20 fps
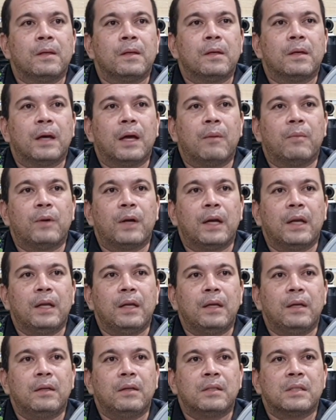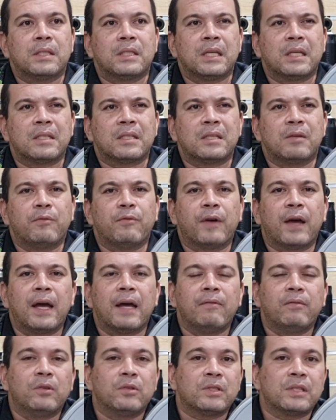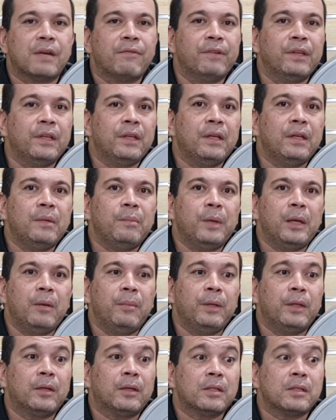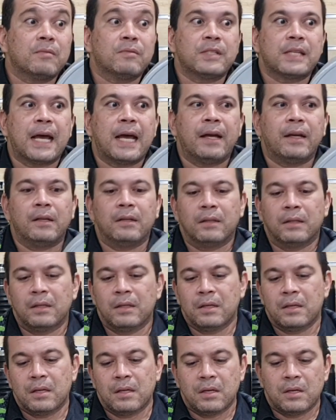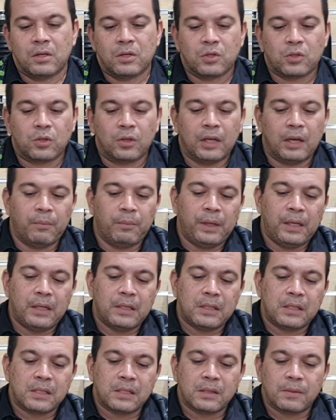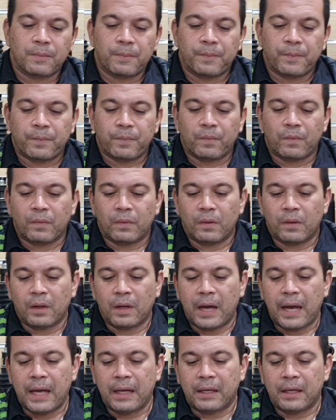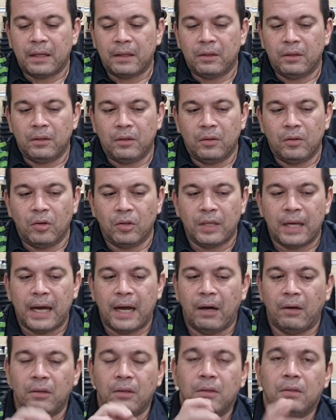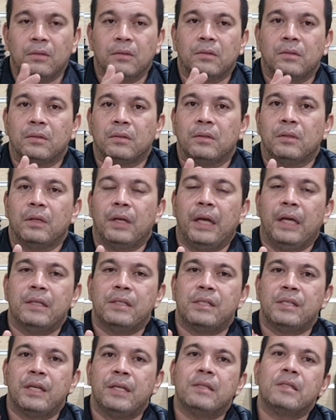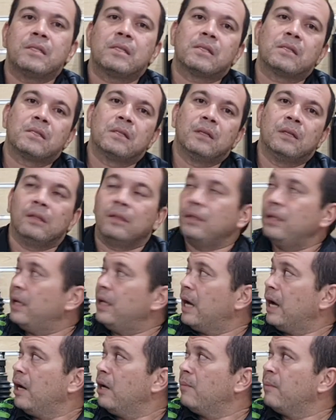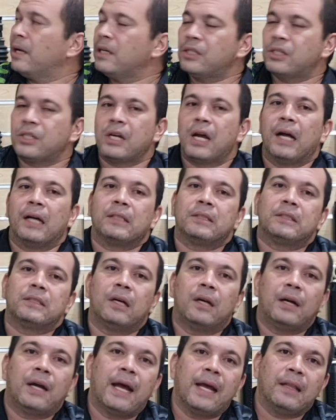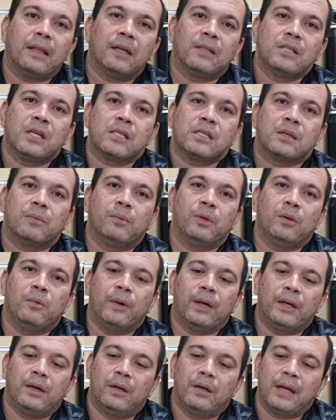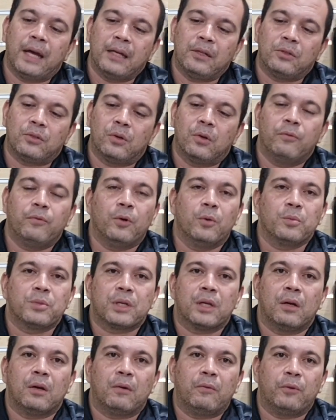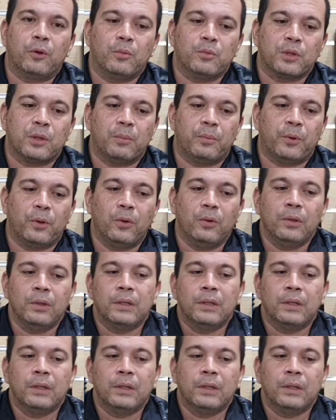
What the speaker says: I'm running 65 to 70 millimeters of sag. So that means I can go down, and since the Ironman shocks are height adjustable, whether Nitro, Foam Cell, or Foam Cell Pro,